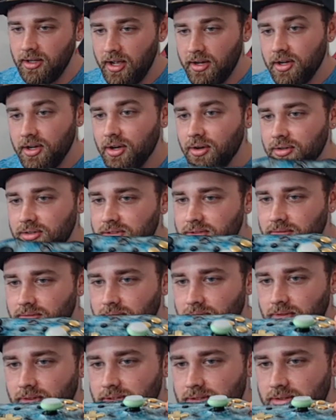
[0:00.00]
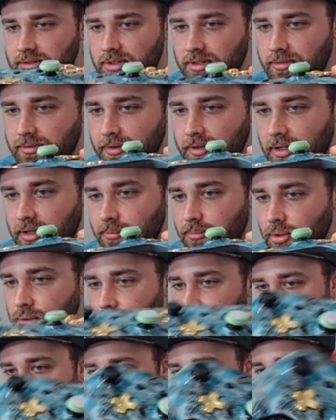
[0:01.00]
I know it's just freaking
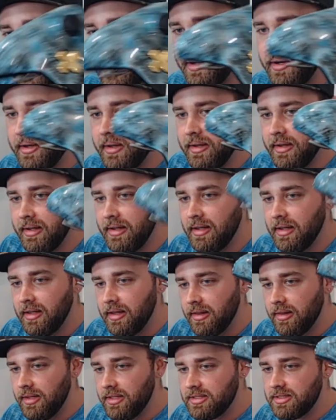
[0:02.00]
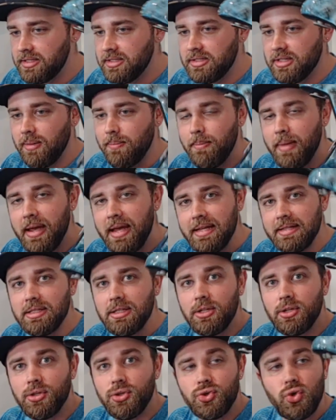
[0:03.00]
beautiful, but this is an
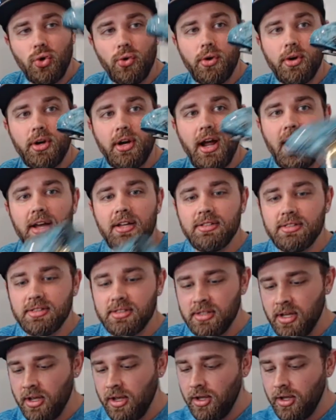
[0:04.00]
amazing controller, guys.